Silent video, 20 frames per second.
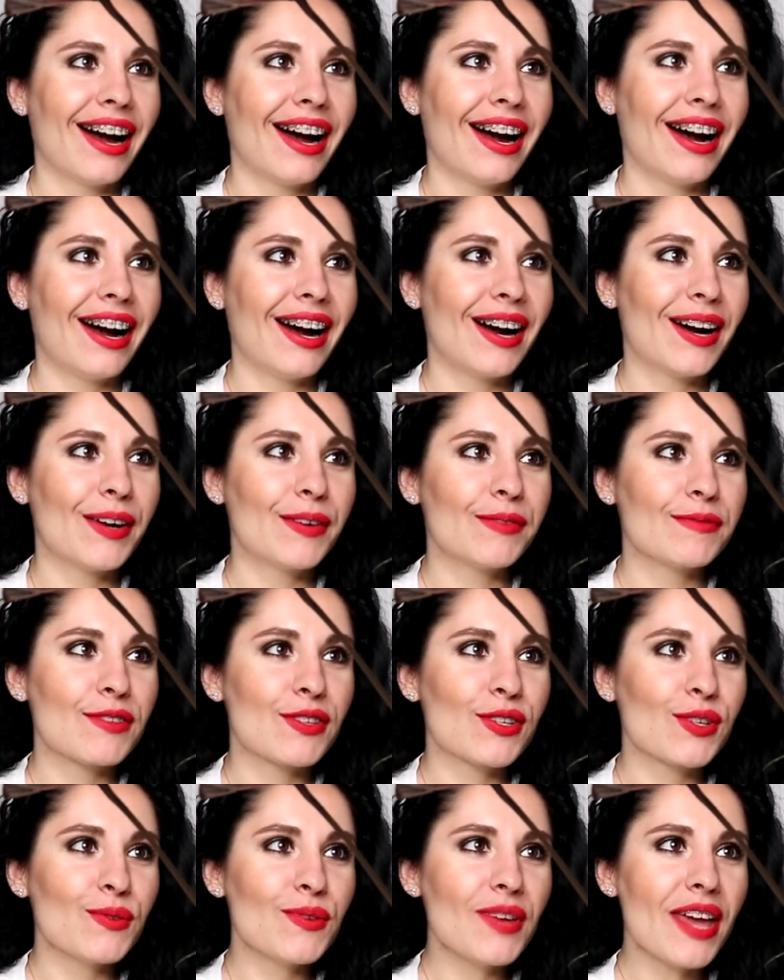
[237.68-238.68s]
Um,
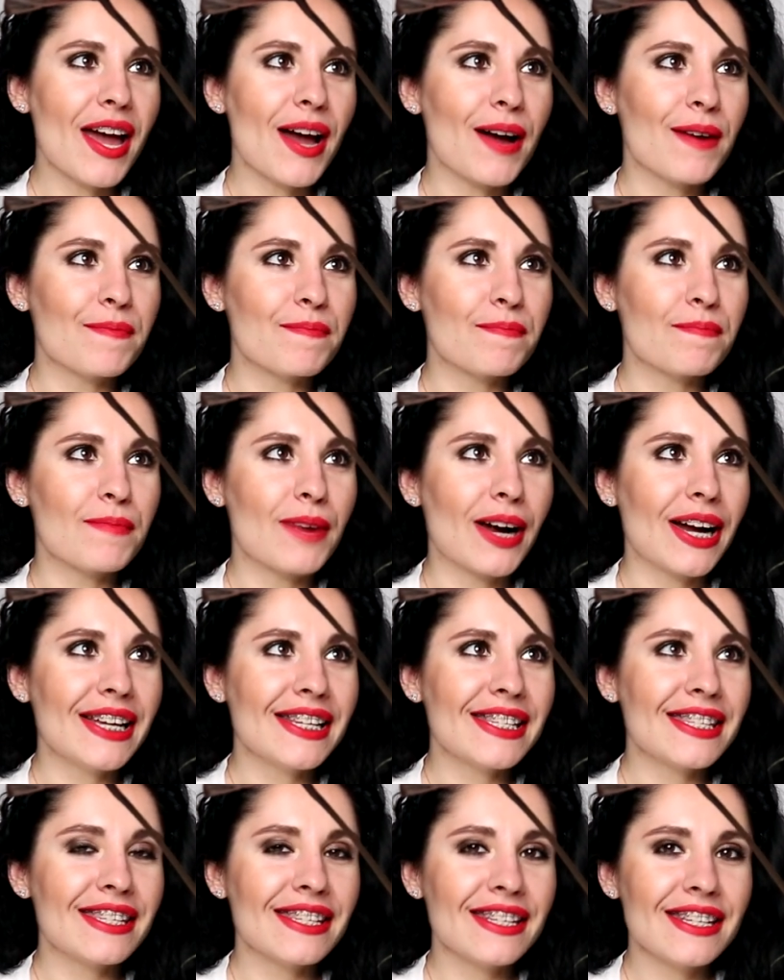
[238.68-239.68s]
so yeah, by
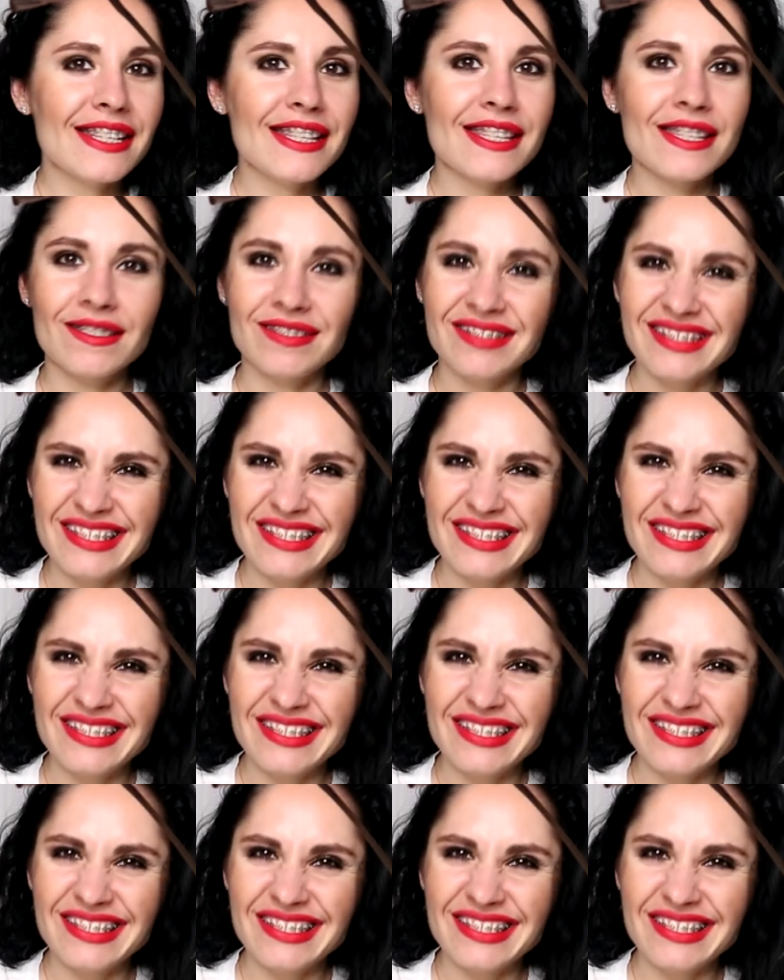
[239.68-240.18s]
seeds